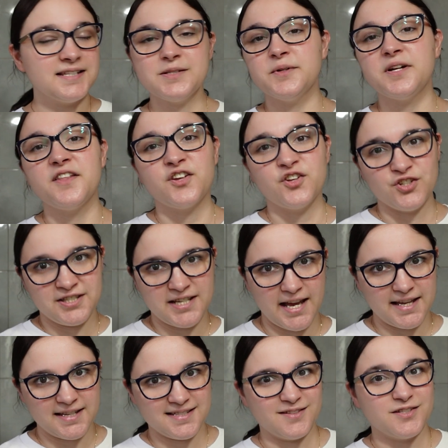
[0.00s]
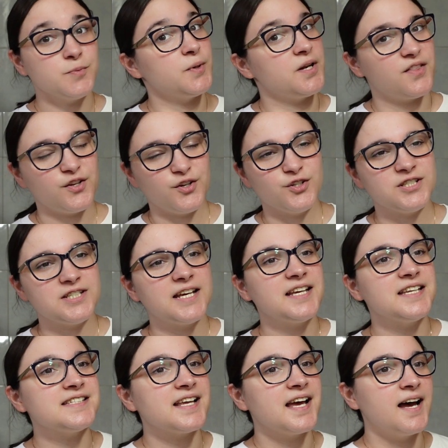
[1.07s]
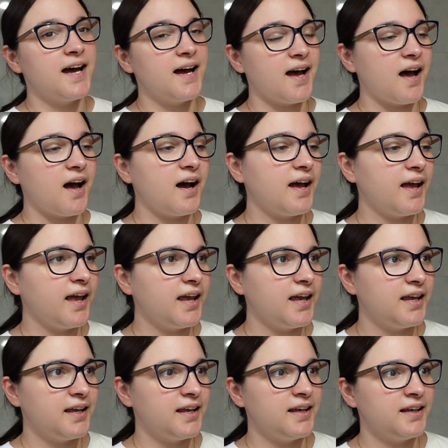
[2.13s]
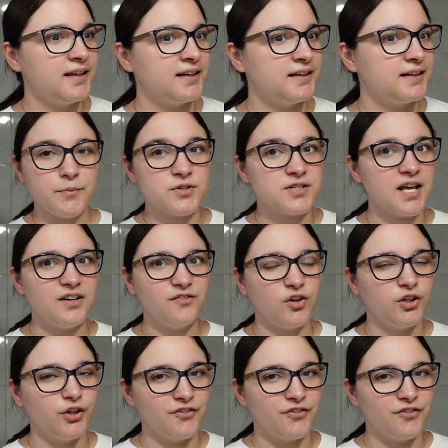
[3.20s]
it's one of the good days. It's one of the good days. I, I'm just kind of all